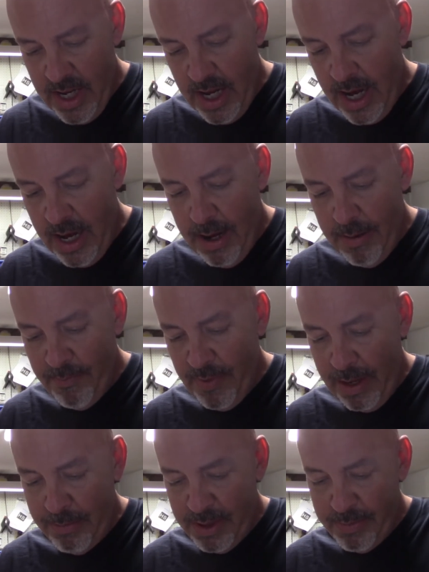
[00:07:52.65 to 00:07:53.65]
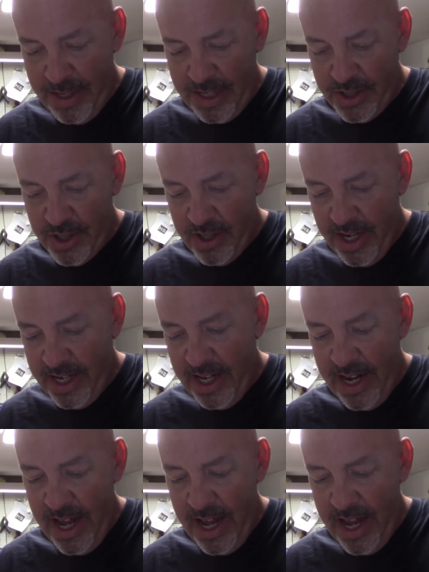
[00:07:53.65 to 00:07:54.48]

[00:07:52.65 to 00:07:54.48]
Um, I'm just making sure that I get